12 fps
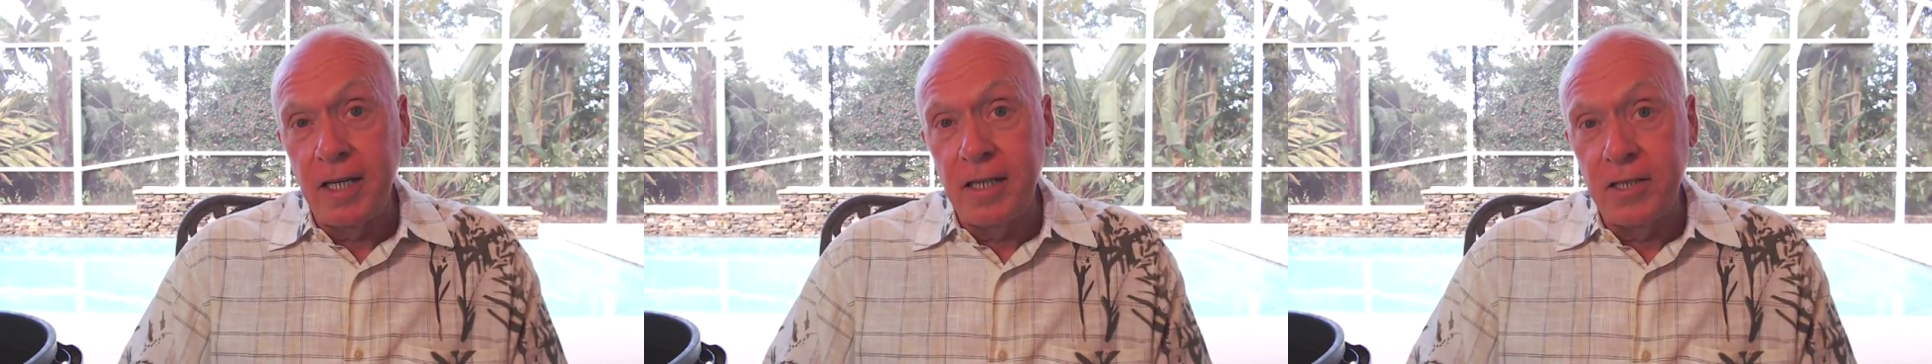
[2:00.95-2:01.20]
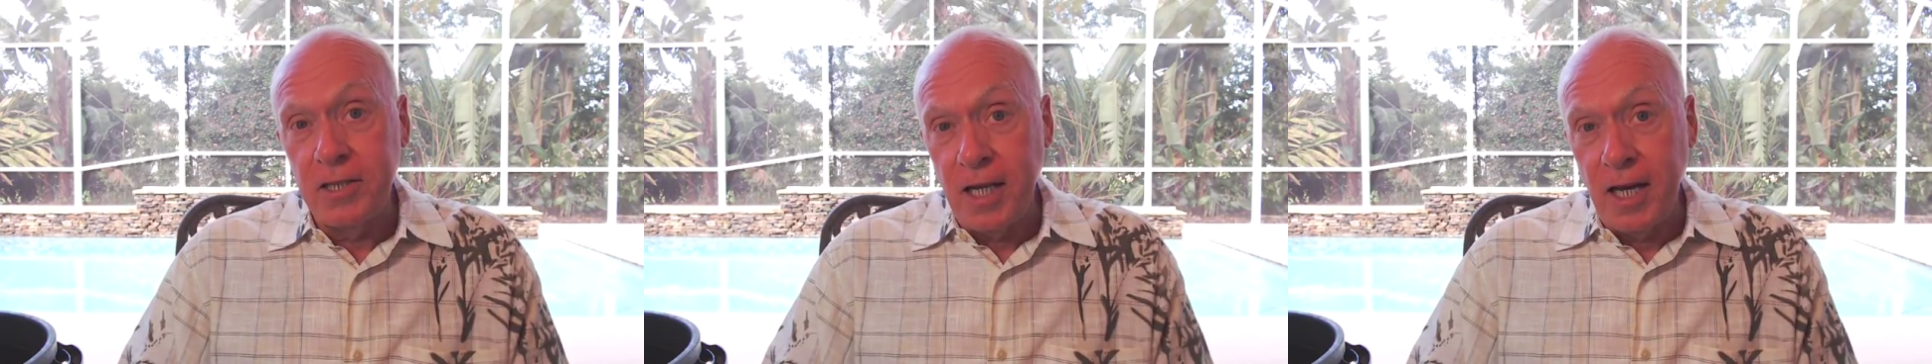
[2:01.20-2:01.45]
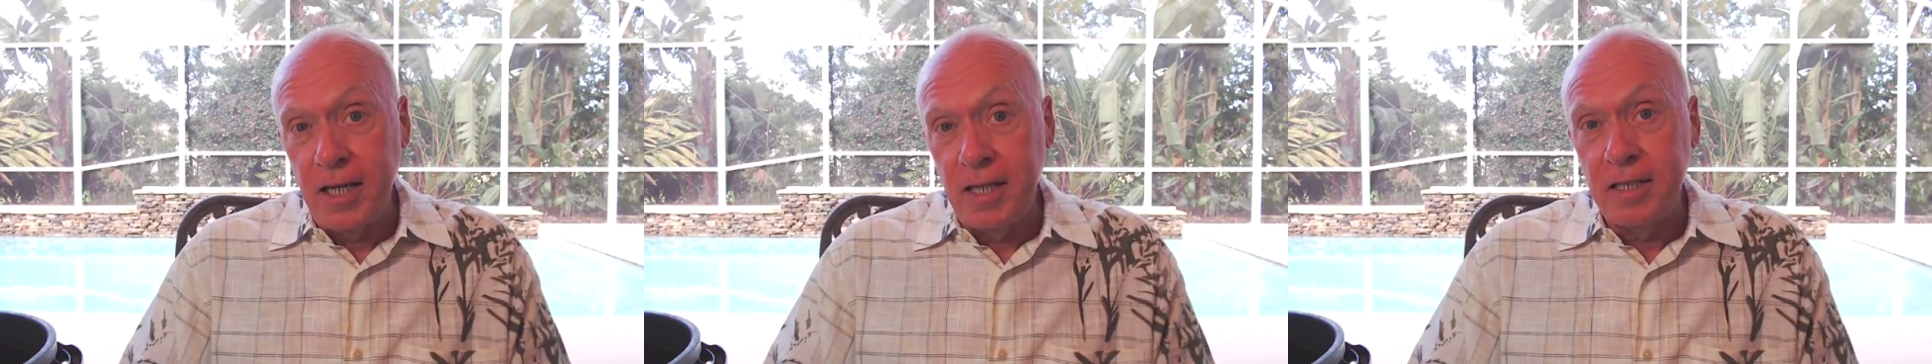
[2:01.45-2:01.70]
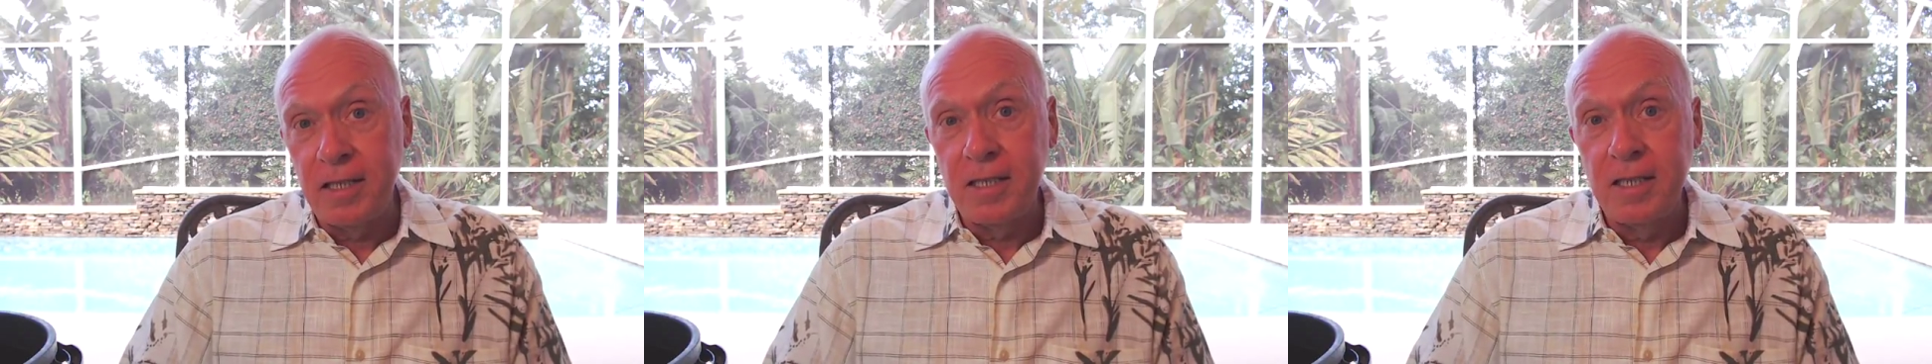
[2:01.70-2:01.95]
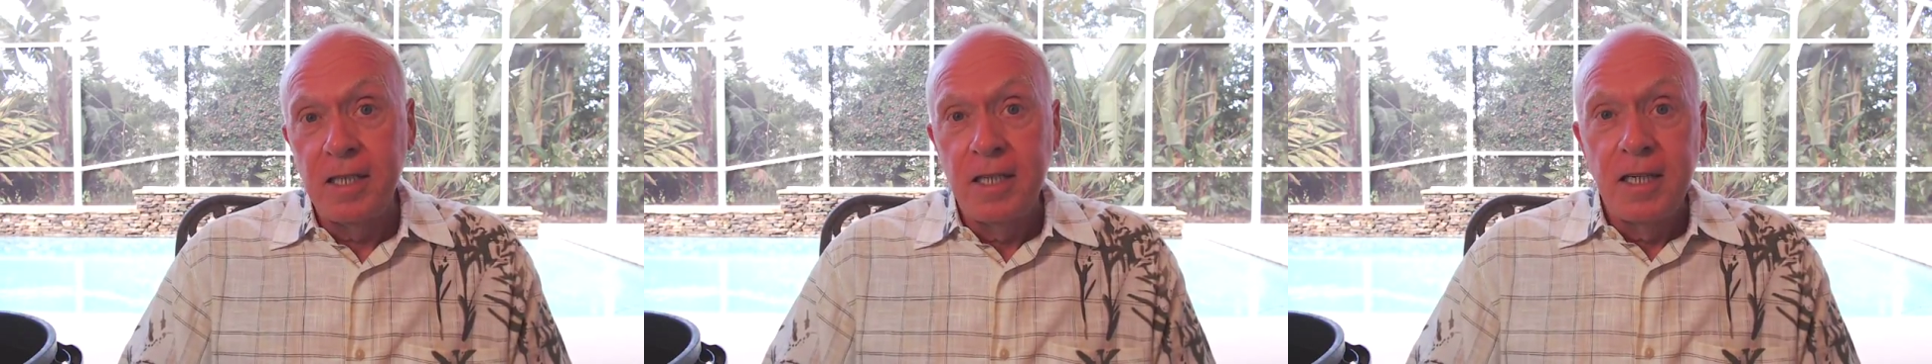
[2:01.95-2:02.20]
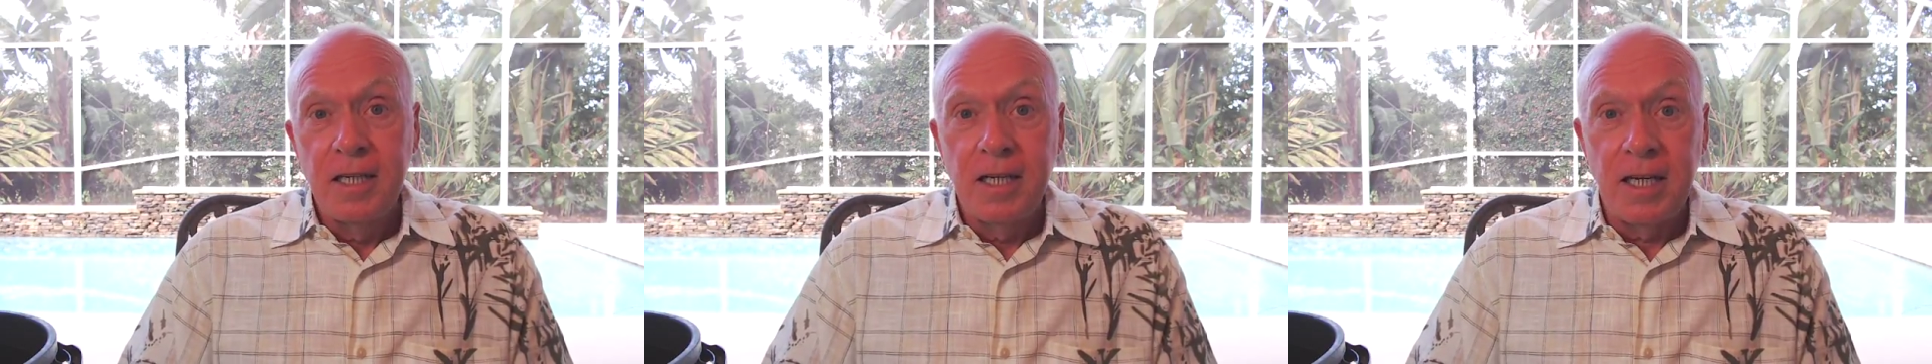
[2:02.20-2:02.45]
and signs
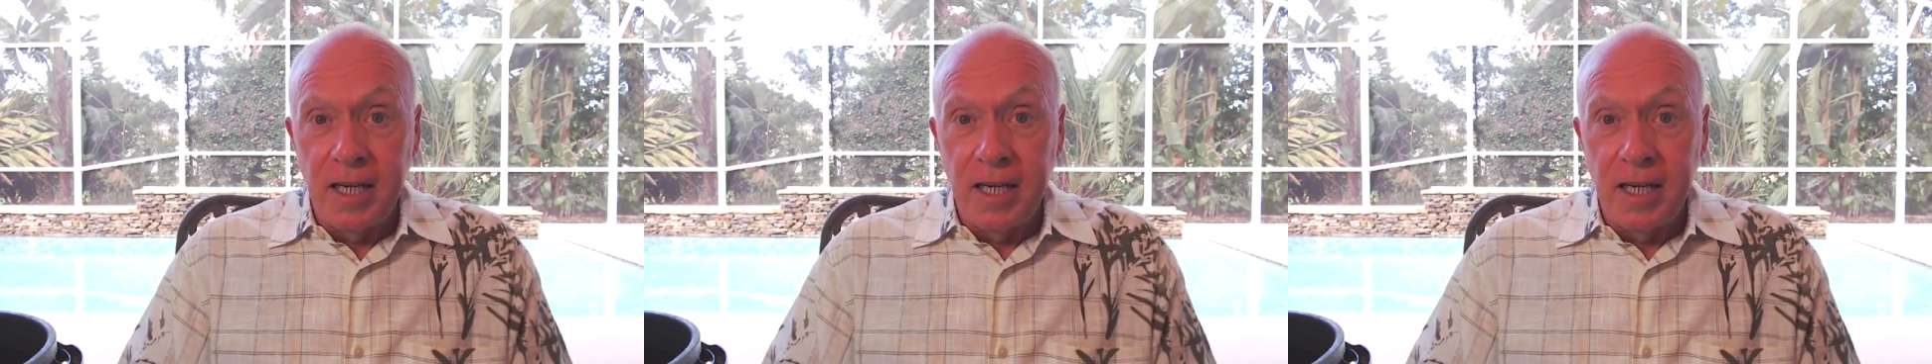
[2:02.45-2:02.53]
in